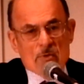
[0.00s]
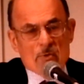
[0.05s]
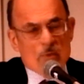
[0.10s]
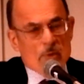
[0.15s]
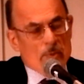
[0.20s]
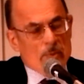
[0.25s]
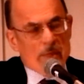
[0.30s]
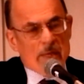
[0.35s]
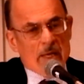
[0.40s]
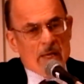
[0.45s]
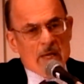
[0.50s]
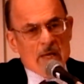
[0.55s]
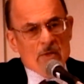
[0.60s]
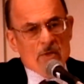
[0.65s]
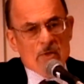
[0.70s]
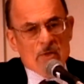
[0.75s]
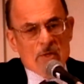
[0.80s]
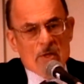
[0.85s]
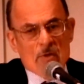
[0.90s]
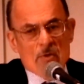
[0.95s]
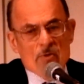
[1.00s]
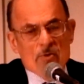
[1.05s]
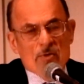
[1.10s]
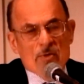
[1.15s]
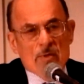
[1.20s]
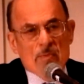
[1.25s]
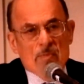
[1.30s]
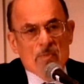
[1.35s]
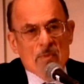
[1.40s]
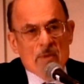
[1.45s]
we began to notice
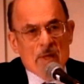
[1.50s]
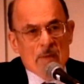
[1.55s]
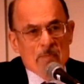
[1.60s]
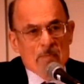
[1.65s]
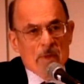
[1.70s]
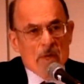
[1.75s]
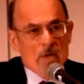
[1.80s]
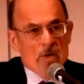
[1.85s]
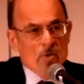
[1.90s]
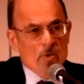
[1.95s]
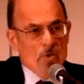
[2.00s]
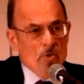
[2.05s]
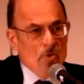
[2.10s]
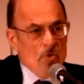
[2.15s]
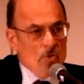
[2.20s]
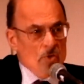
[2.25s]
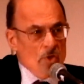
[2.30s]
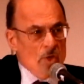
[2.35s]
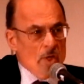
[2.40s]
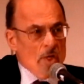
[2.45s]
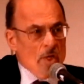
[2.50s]
that patients